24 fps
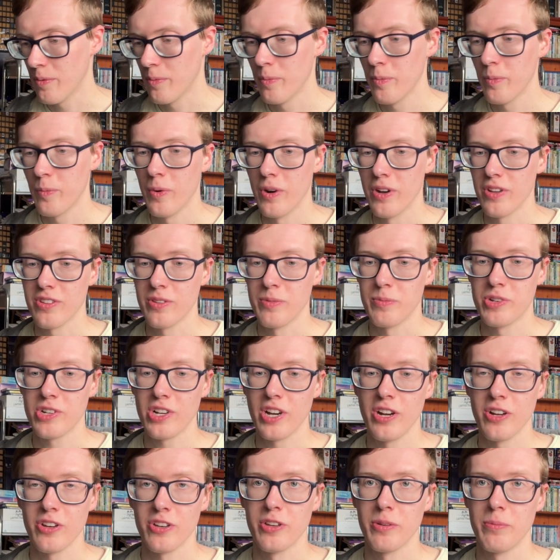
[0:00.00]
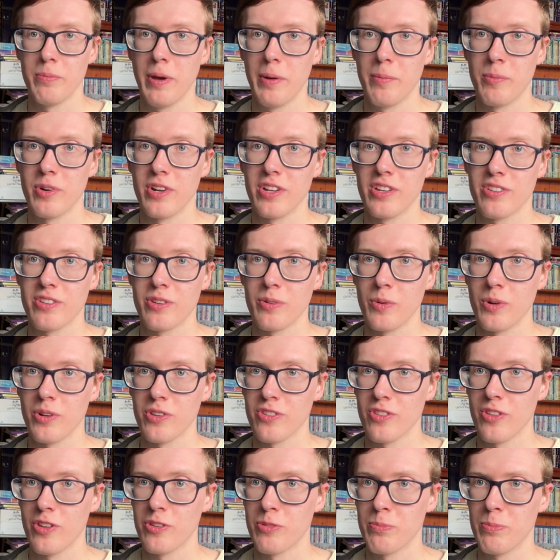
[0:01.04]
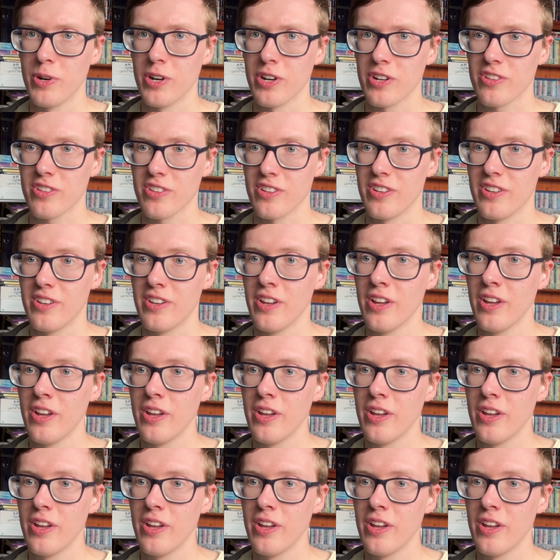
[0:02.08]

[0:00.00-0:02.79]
what are some childhood memories towards those books, and